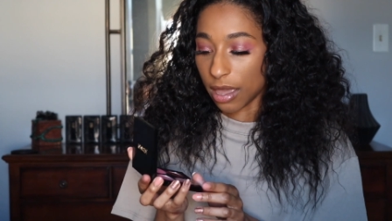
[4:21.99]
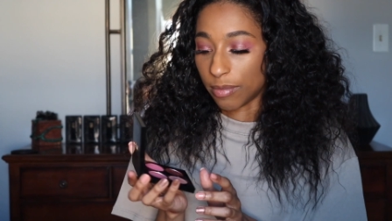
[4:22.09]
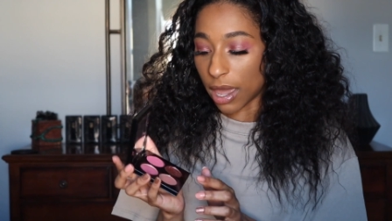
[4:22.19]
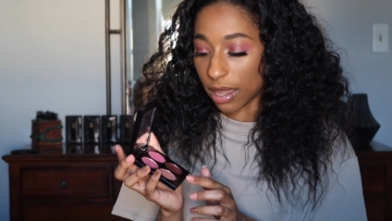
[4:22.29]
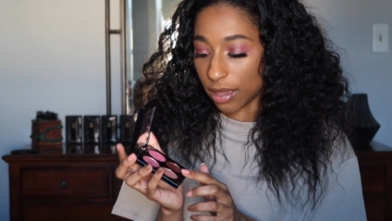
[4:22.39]
I'm
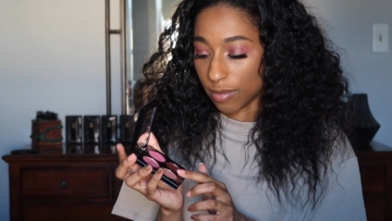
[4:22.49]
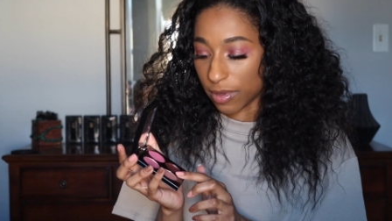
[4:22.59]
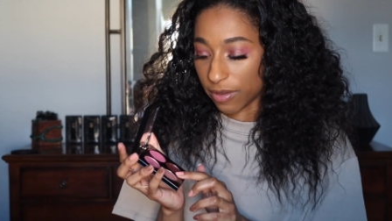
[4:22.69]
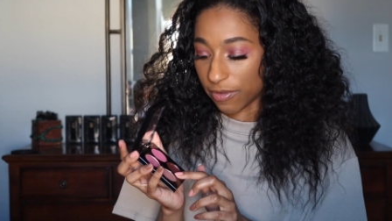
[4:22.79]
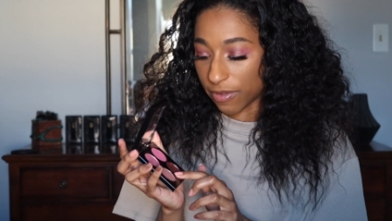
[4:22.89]
not a
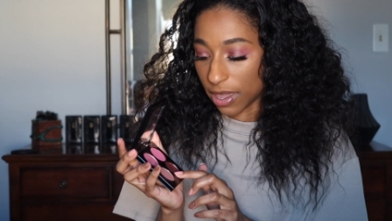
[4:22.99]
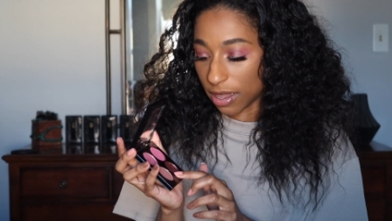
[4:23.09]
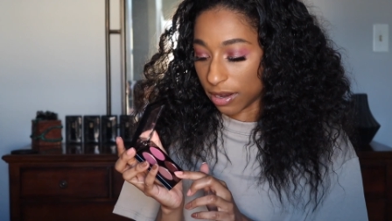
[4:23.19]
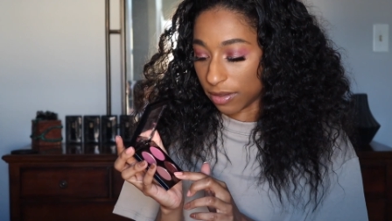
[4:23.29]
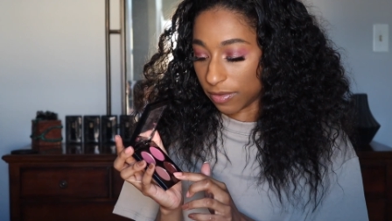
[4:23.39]
big
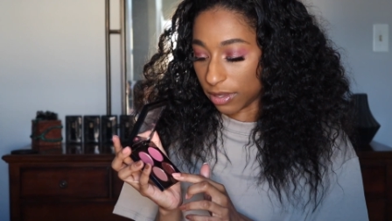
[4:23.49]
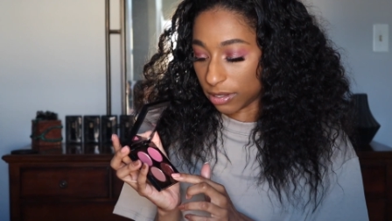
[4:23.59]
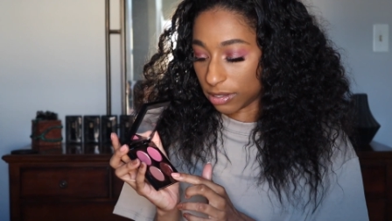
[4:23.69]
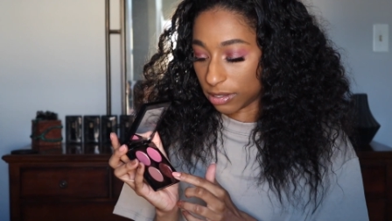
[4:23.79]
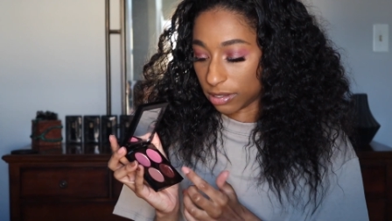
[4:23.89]
fan of
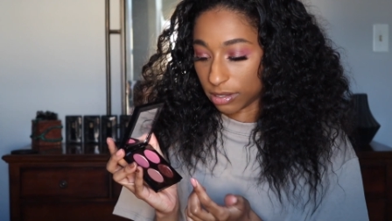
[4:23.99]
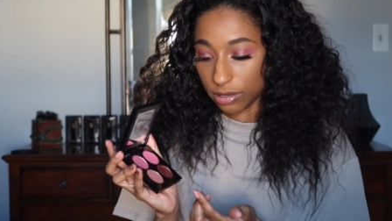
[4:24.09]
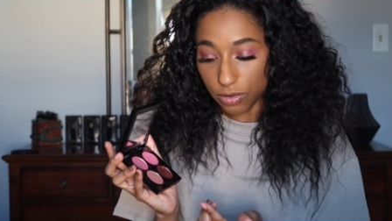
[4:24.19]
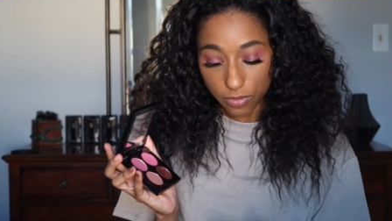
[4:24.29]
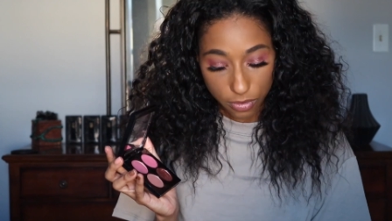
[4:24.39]
this
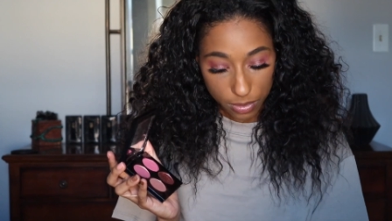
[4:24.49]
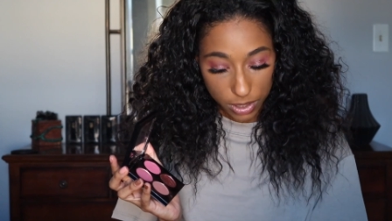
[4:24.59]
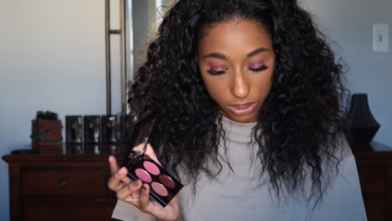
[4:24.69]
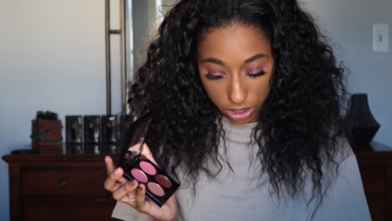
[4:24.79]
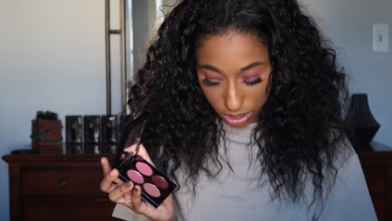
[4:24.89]
new
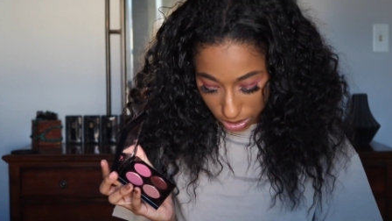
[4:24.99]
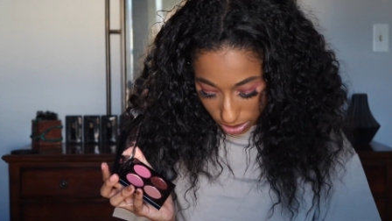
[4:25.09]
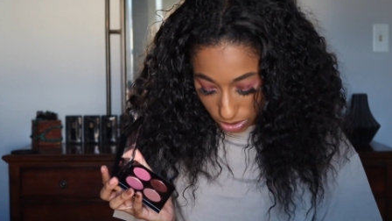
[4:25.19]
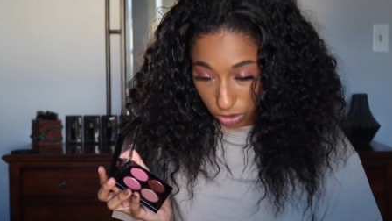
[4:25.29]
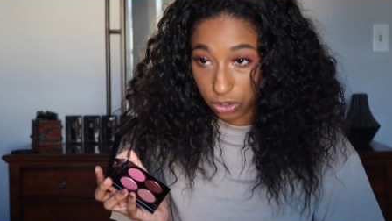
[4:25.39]
formula
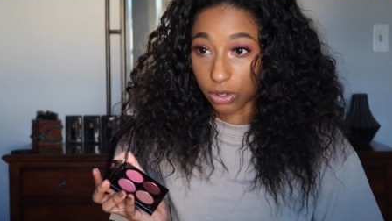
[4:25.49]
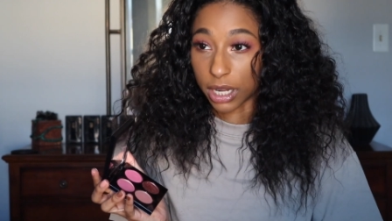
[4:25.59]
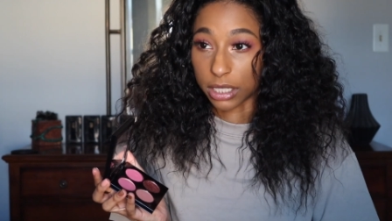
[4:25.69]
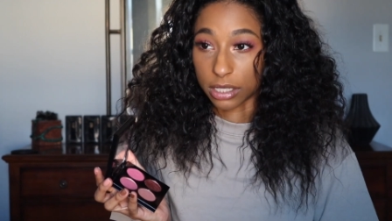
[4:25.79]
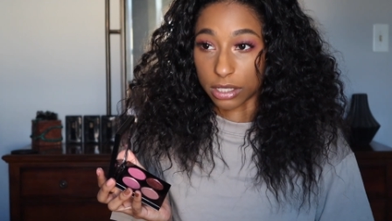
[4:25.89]
she's
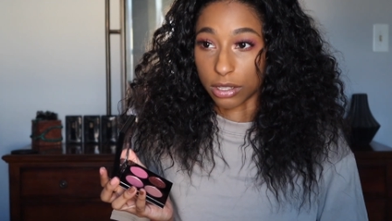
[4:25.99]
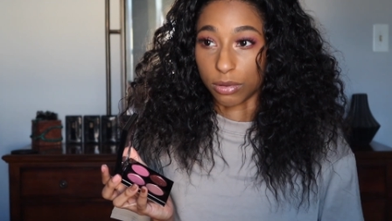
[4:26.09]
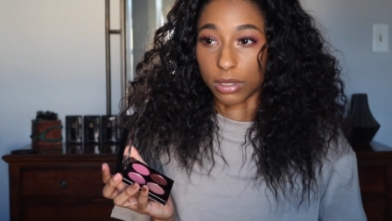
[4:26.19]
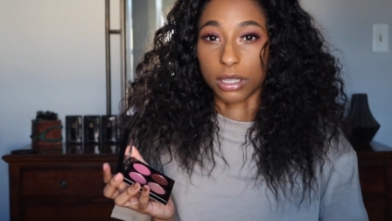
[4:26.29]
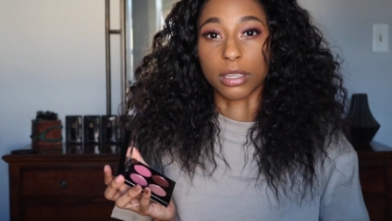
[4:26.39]
trying to
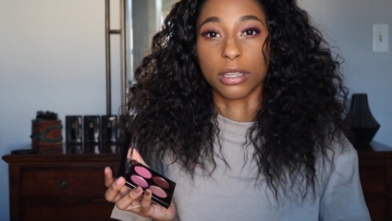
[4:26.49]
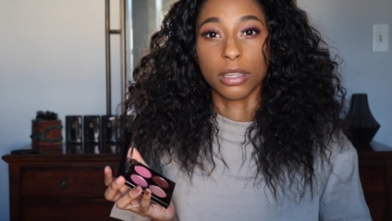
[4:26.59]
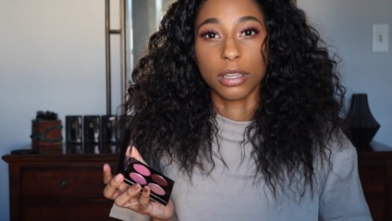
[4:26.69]
slowly